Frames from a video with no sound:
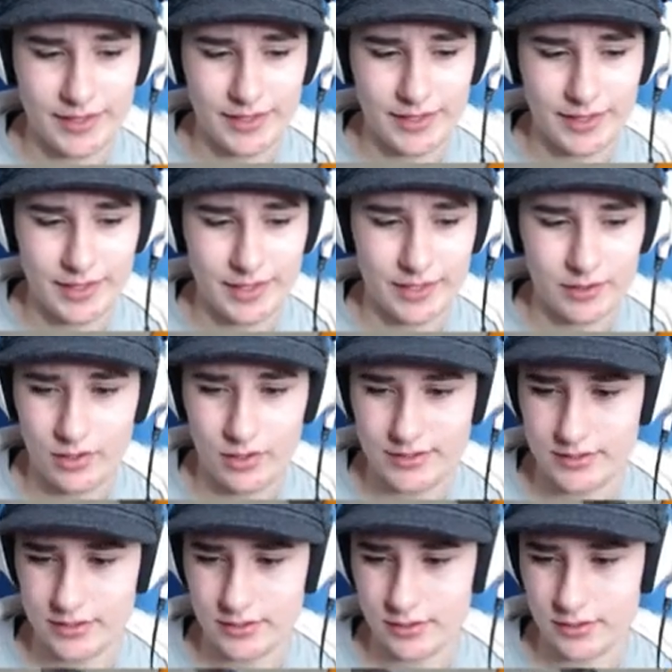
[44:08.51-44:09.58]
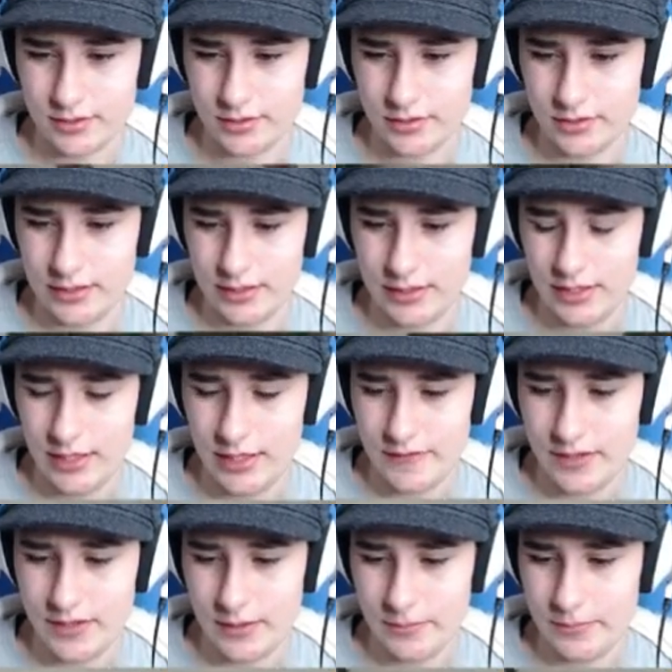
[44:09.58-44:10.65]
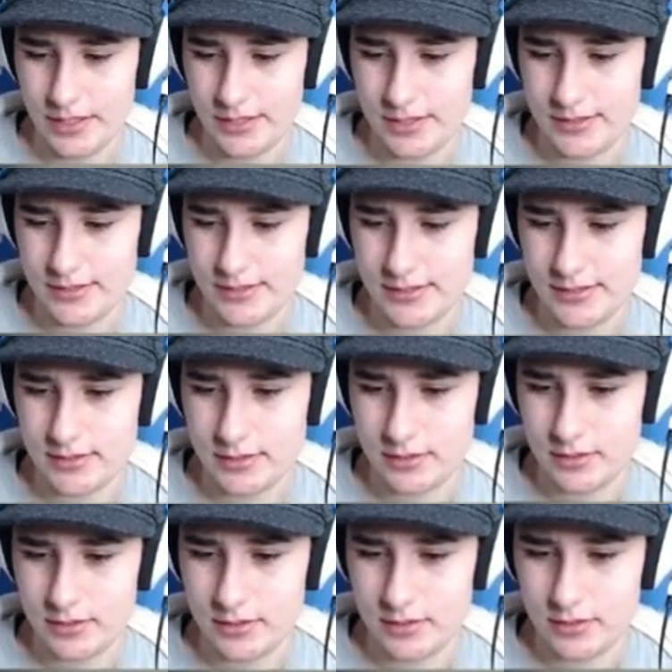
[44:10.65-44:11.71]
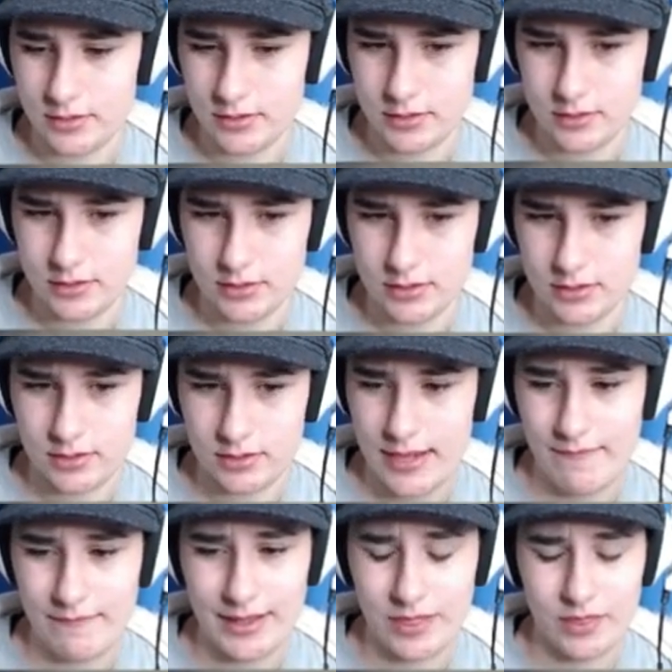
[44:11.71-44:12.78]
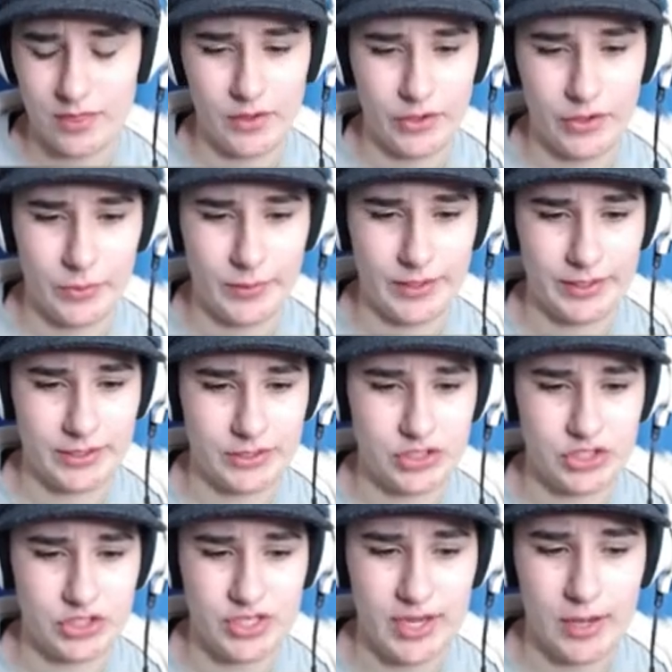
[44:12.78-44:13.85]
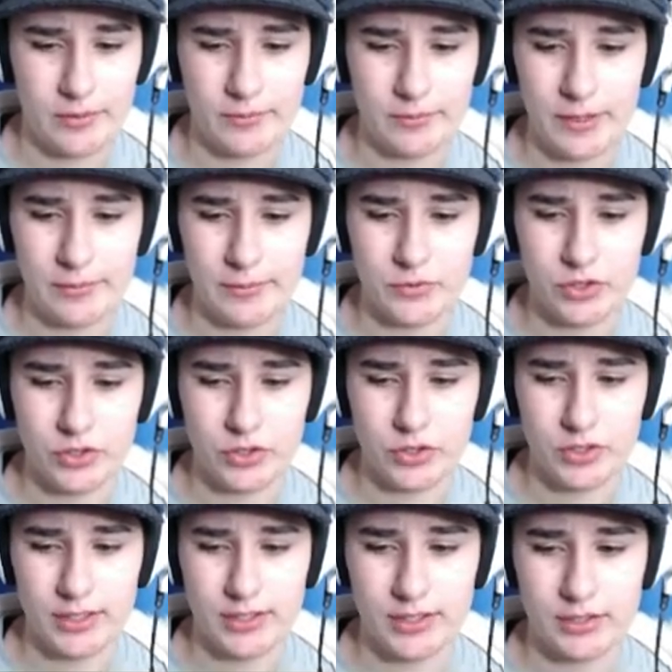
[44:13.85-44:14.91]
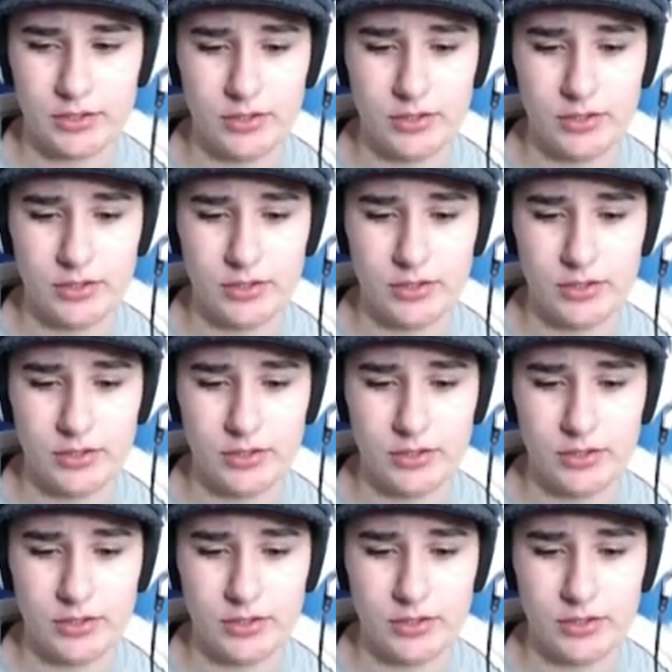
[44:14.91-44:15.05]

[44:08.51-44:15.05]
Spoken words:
Honest to God. Love you to bits. Have like the quickest shower, my dude. And then you need to